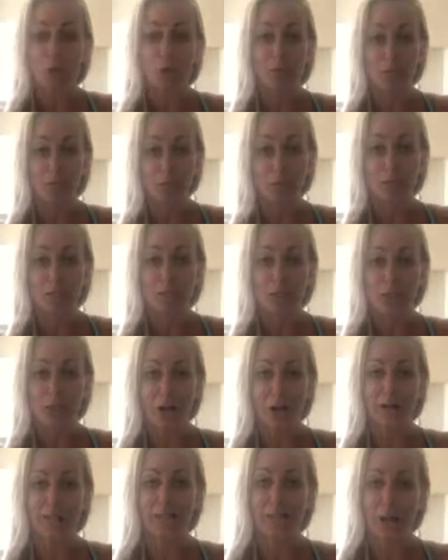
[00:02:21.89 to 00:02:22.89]
you'll be really
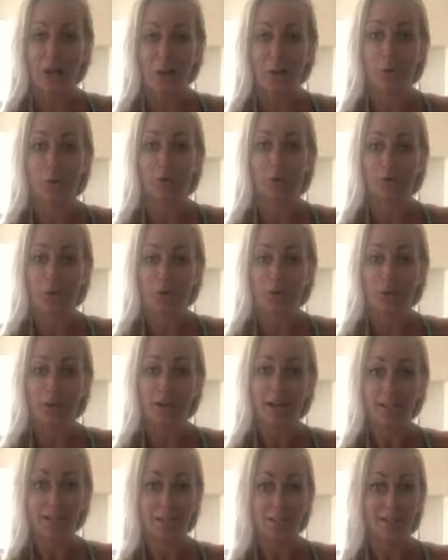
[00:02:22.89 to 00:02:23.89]
shocked at how
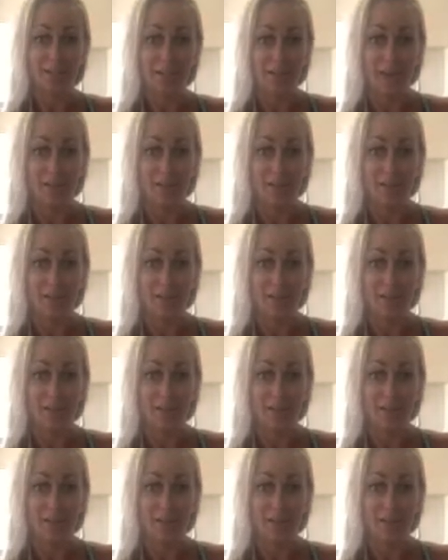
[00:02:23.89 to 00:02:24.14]
little actually